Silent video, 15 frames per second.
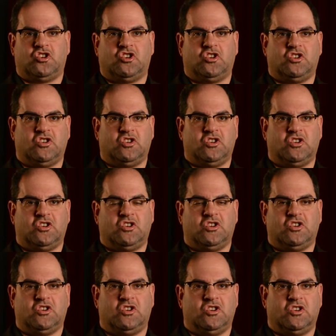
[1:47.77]

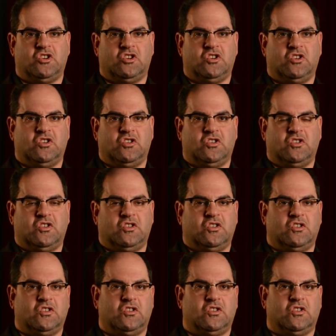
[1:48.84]

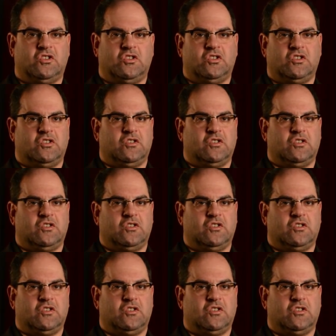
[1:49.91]
[no speech]